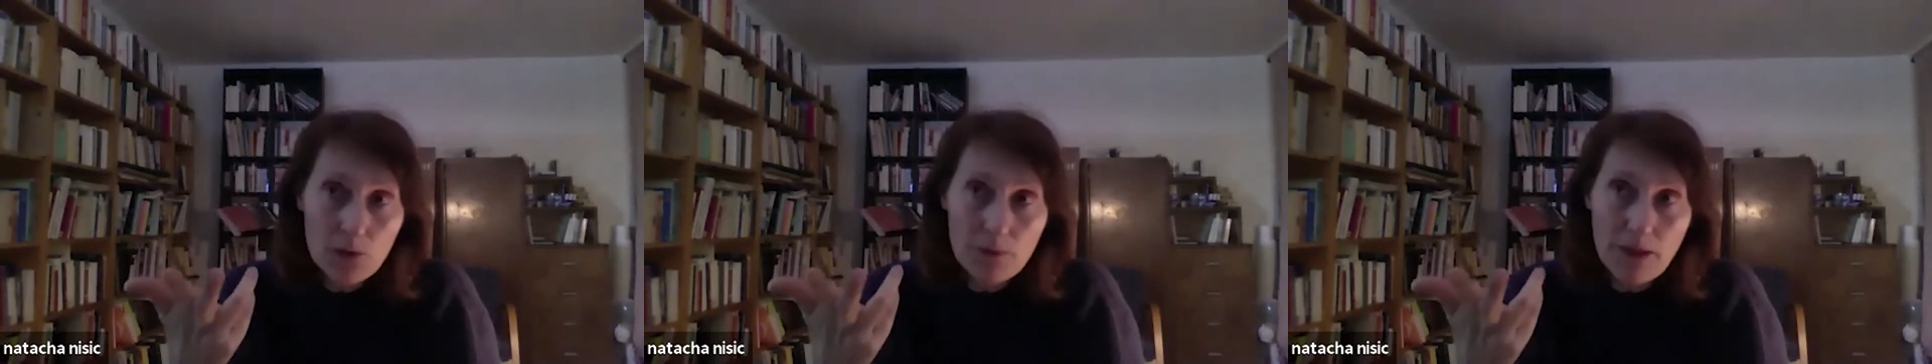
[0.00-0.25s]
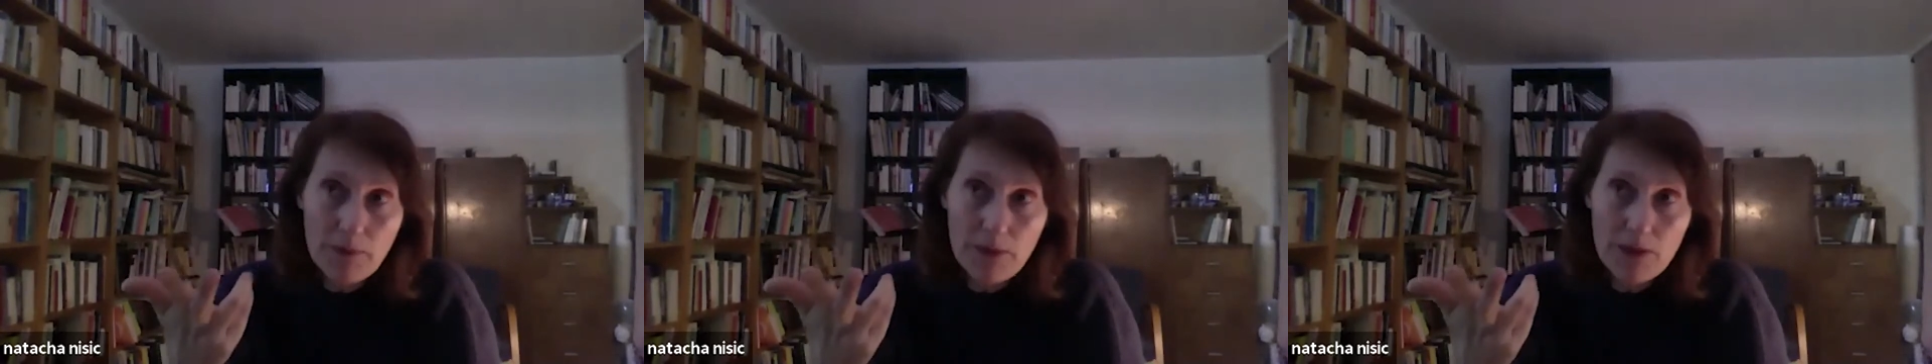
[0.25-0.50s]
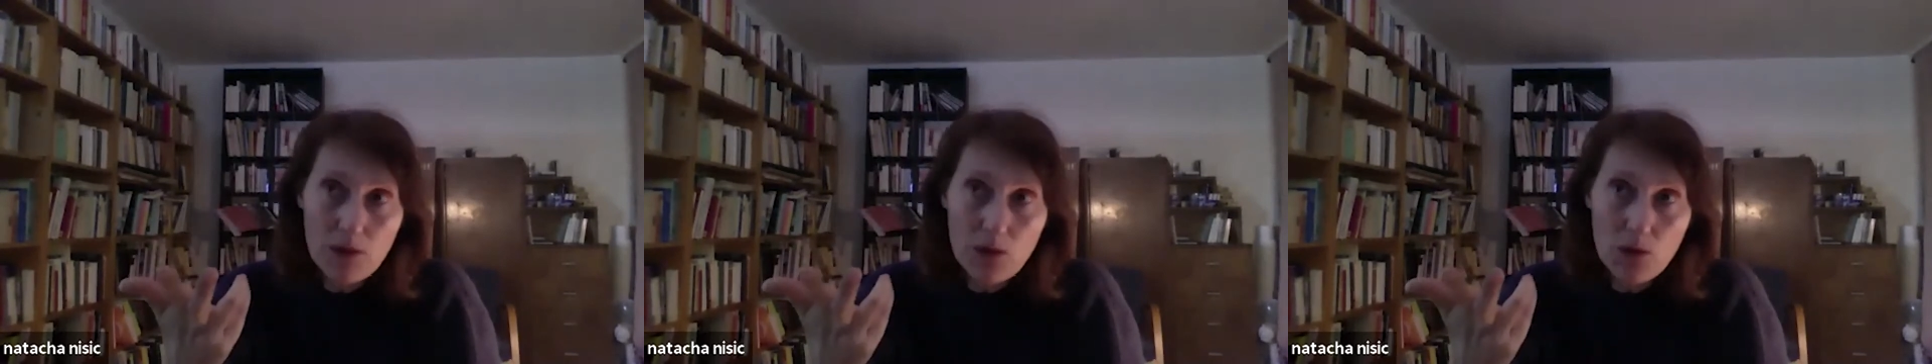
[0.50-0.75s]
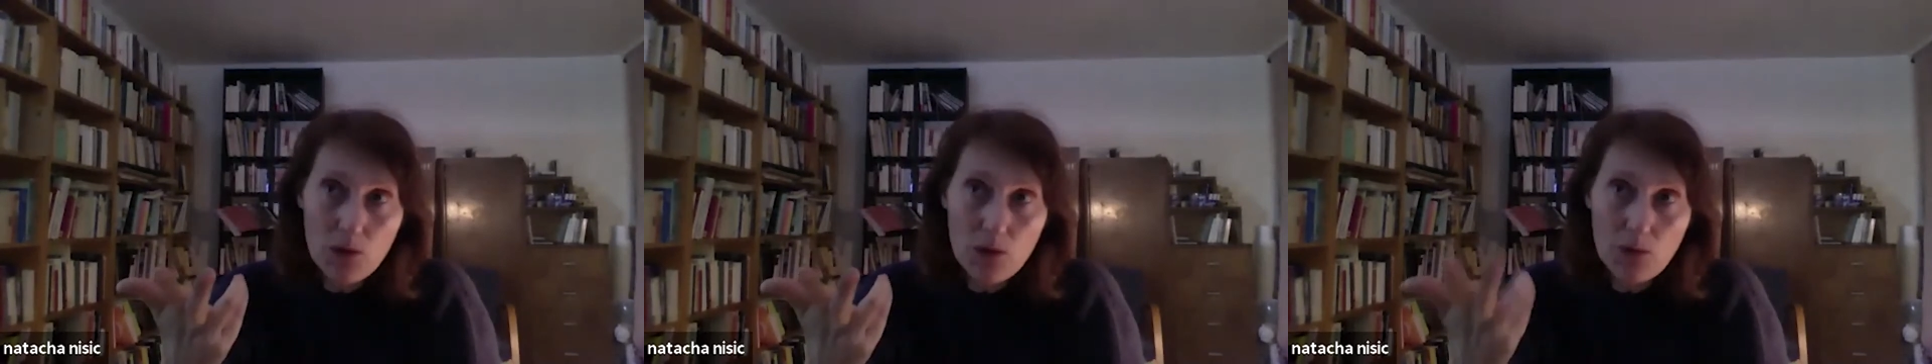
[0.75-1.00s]
maybe
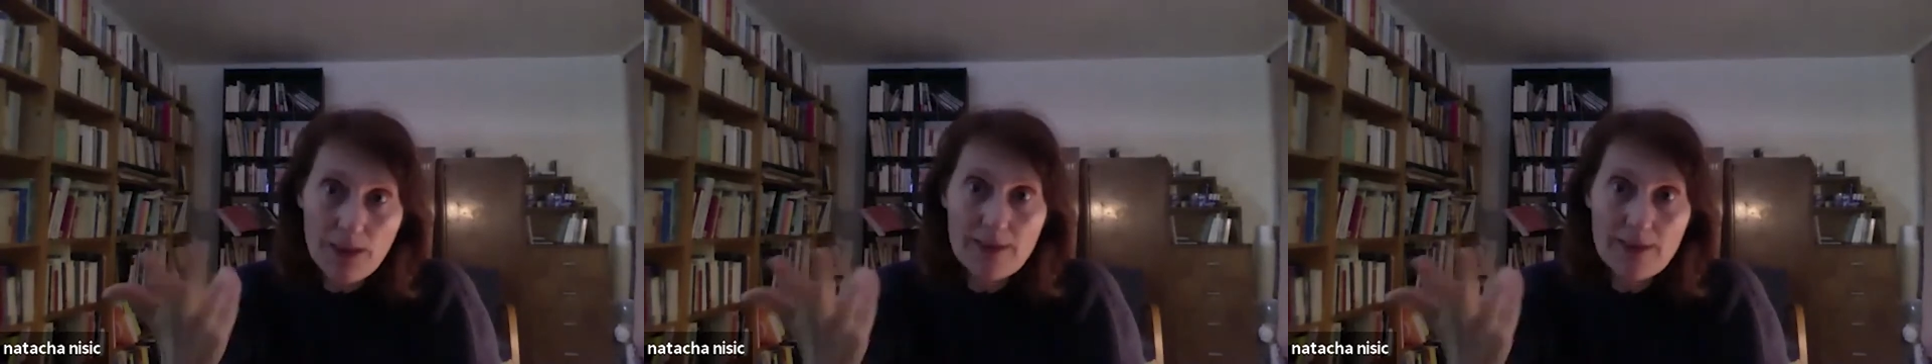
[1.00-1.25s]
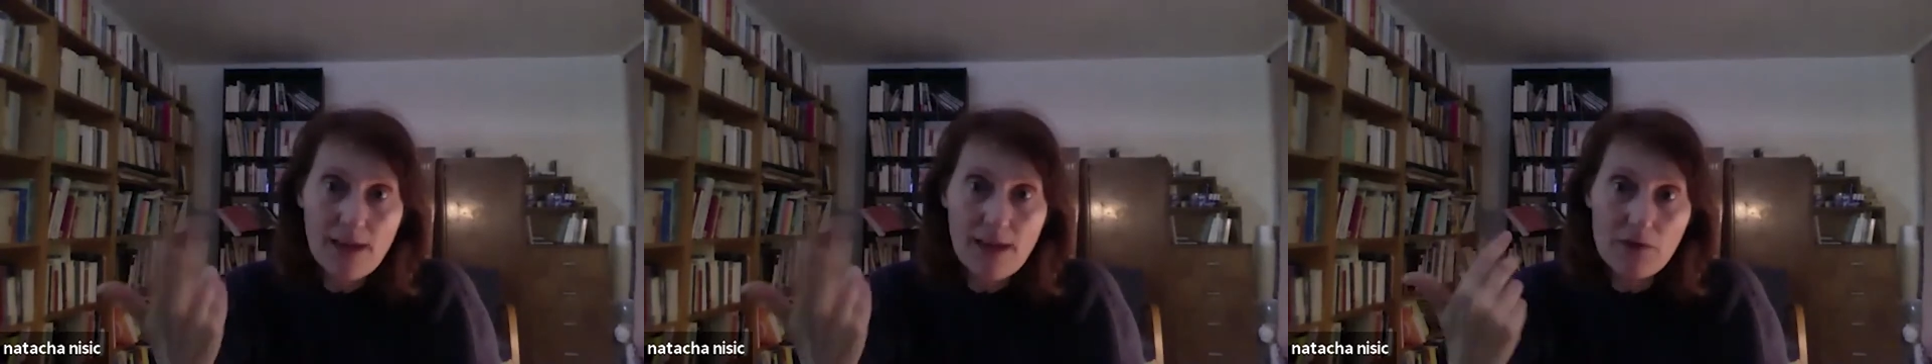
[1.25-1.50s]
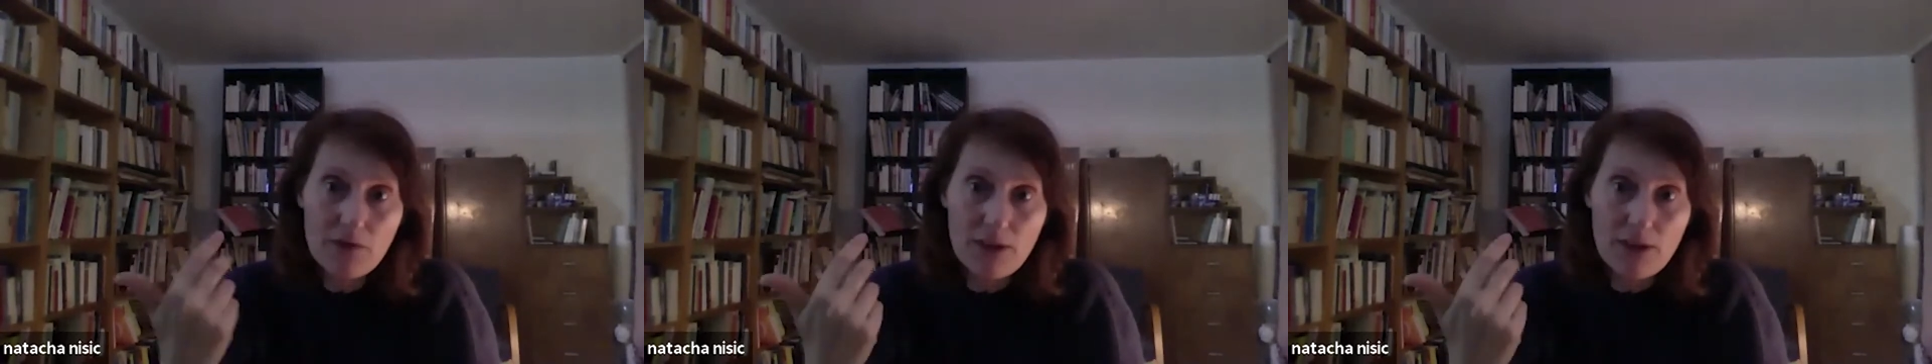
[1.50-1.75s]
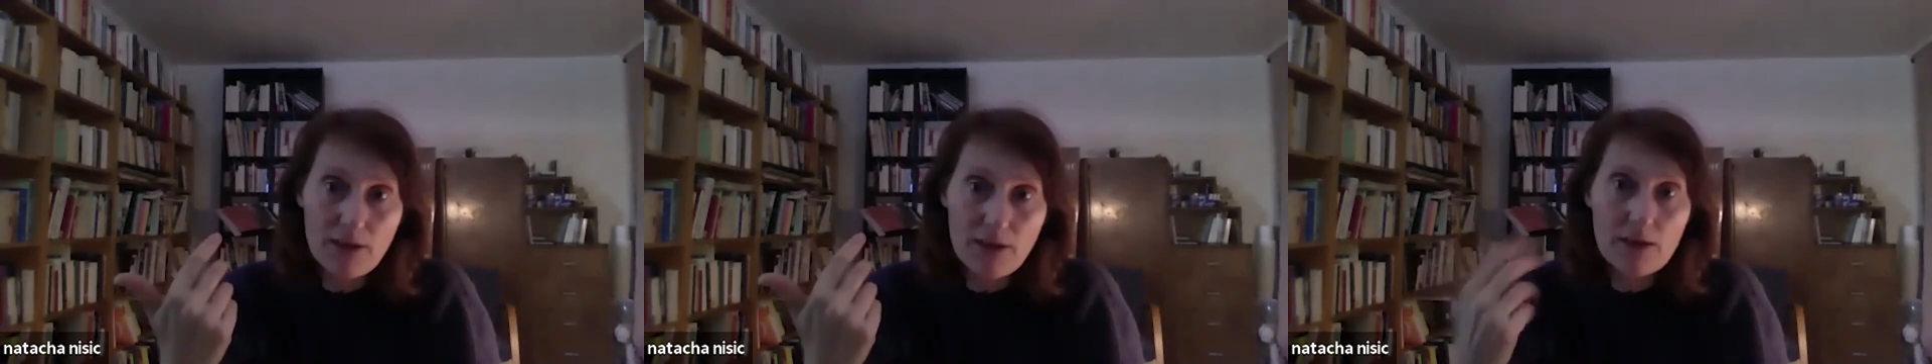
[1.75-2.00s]
2 weeks
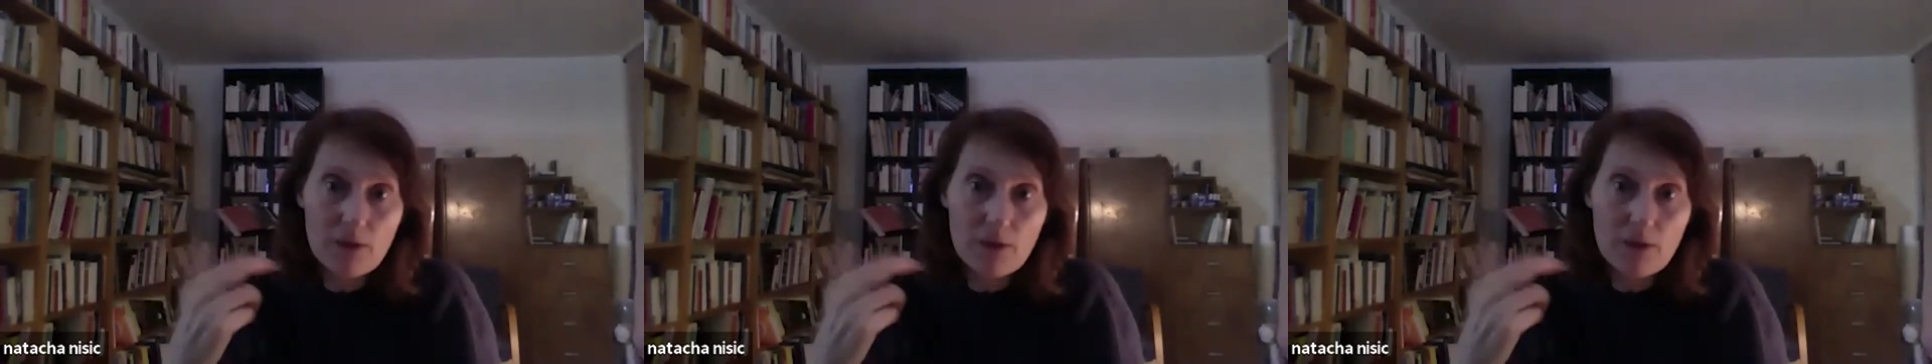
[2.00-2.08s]
after